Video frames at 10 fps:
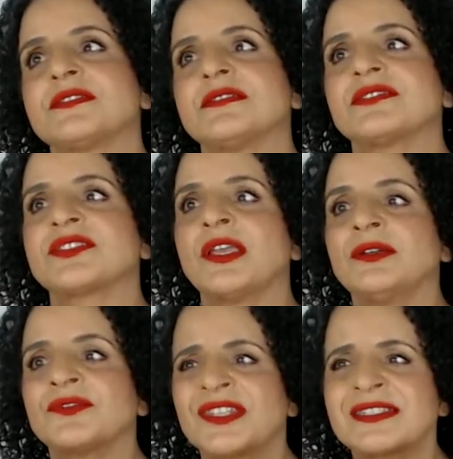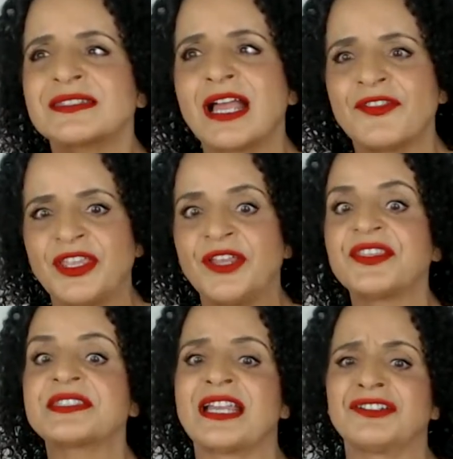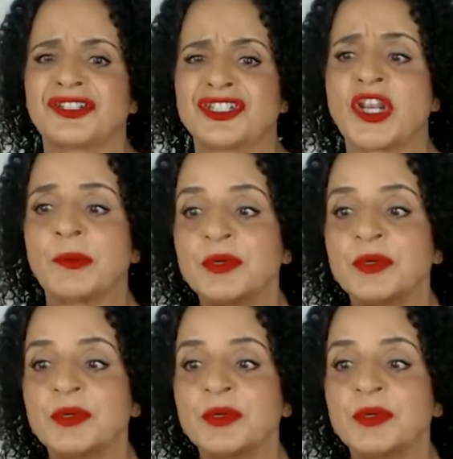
So the other style she showed me,